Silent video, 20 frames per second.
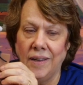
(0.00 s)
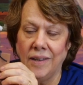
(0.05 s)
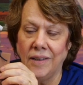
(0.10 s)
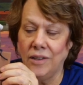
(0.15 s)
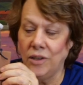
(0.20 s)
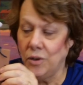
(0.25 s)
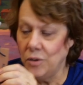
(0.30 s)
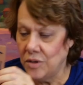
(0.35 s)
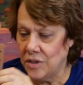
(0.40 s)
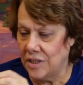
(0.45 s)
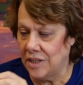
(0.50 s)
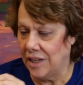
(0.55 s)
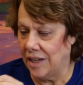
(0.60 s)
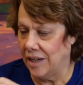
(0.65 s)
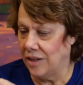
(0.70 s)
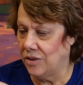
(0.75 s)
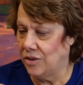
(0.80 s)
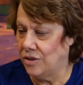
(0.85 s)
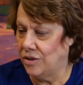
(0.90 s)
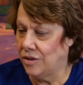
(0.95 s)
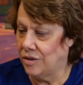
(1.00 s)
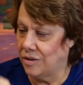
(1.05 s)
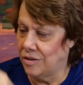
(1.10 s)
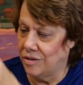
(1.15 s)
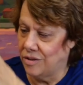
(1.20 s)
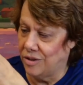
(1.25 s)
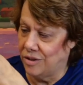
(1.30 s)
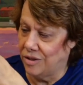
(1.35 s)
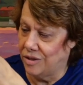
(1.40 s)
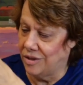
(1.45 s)
glue stick
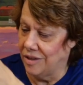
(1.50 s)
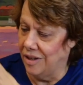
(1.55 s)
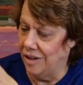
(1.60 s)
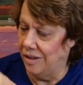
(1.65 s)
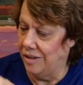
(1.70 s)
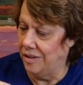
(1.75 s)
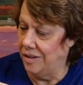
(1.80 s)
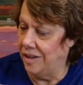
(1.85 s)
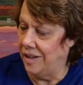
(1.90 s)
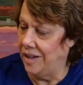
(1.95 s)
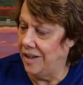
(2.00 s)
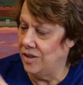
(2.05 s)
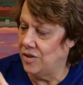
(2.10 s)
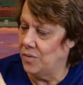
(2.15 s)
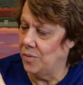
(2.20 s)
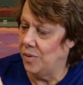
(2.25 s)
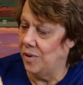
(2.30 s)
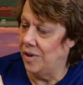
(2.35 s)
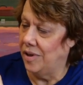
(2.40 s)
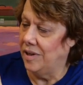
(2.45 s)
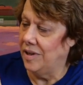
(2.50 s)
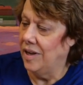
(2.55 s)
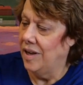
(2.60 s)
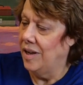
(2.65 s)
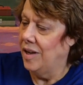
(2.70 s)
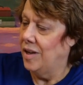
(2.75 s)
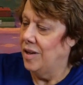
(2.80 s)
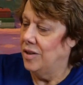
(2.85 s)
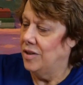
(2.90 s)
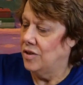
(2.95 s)
on each one,
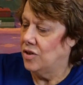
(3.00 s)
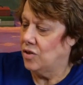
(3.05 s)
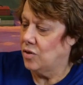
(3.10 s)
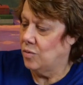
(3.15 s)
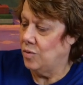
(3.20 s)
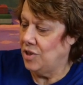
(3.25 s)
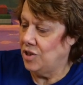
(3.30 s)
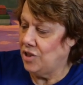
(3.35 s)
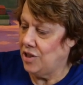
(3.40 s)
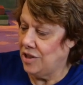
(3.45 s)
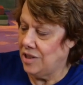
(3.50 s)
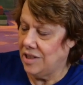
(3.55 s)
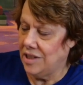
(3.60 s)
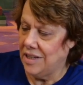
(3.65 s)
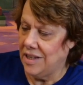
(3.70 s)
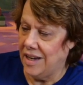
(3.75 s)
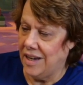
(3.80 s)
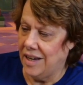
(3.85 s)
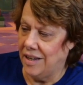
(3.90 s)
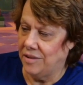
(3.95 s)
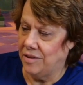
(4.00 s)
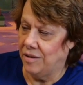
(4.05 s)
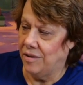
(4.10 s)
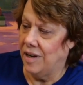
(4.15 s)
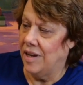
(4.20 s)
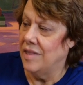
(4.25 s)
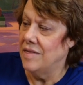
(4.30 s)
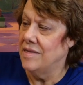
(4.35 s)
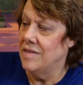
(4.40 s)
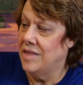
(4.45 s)
squish it together,
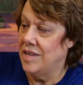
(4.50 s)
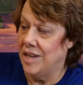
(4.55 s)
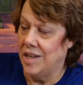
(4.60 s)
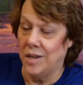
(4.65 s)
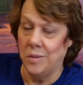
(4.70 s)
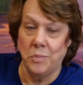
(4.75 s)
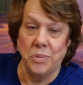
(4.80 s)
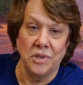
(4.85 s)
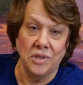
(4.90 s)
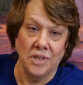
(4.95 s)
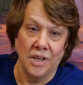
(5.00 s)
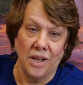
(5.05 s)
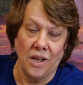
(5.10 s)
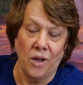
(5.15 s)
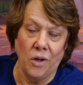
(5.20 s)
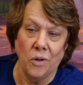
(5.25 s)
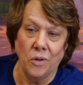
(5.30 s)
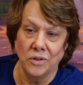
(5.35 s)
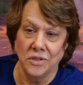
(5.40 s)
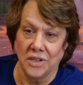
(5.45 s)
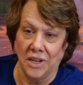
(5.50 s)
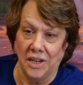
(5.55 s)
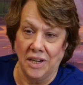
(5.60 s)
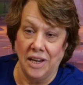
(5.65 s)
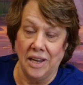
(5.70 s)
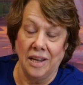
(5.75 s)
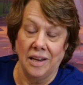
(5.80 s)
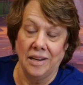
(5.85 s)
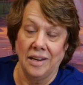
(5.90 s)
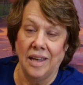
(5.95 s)
and then put the holes in
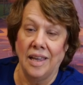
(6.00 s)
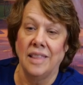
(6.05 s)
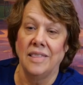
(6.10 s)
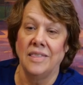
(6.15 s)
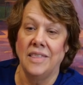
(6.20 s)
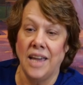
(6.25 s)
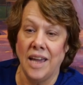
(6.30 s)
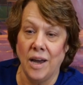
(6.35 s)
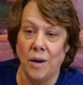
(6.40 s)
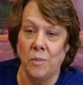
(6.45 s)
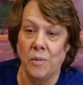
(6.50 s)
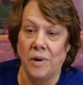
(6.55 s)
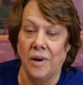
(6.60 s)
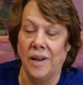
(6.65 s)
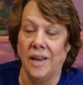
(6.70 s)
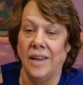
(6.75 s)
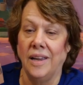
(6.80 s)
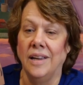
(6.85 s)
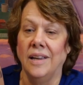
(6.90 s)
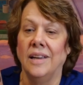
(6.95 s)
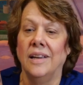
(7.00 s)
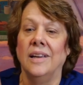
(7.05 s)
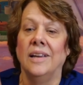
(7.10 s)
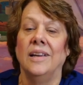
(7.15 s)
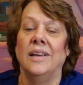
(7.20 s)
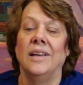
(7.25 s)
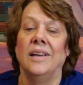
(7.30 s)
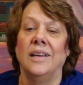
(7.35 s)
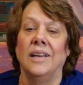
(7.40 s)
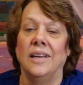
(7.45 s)
it. And that way,
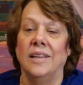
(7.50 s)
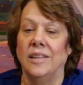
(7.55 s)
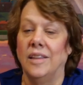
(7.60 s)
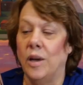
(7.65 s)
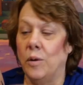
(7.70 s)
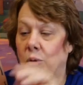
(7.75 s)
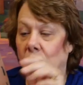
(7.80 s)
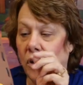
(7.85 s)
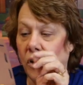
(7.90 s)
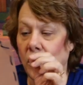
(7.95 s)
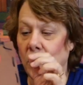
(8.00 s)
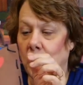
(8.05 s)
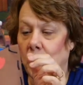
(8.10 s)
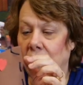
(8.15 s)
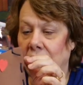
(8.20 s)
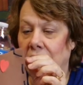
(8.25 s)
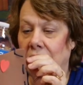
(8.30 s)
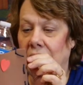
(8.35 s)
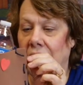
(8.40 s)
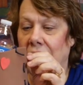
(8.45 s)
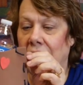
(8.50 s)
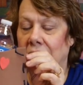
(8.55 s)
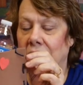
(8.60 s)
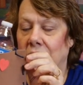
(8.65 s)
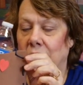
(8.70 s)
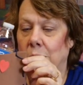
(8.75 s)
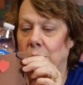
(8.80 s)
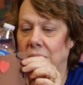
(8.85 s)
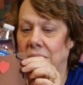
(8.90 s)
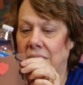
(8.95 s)
they would already be lined
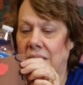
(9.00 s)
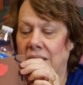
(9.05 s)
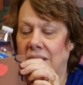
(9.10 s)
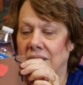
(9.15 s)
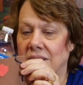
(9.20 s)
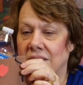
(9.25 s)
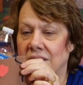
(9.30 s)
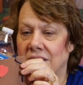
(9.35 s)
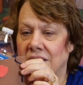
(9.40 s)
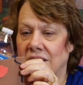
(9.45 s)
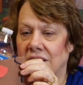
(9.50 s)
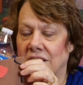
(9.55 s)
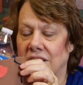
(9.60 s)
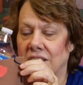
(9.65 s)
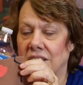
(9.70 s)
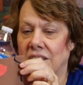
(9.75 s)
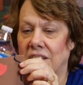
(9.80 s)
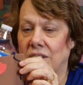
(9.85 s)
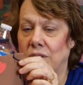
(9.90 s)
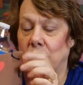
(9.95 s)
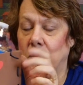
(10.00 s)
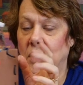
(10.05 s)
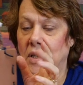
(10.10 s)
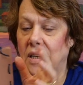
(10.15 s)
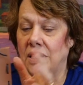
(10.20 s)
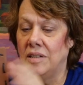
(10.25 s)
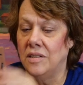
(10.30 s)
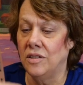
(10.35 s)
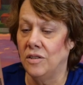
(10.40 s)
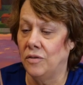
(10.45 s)
up and kind of stuck together and be
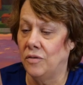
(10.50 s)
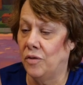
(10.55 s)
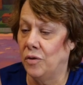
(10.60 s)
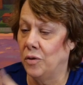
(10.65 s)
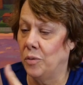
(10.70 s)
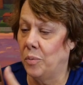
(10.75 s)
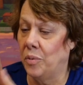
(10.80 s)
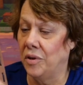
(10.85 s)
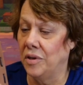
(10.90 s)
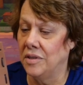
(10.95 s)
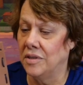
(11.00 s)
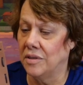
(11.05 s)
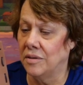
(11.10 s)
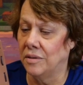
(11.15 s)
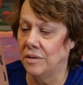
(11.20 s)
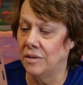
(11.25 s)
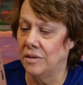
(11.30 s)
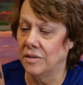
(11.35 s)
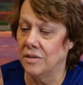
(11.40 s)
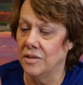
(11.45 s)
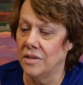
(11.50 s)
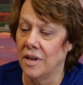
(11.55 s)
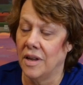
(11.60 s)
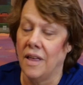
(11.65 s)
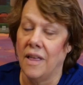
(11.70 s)
easier for the preschoolers.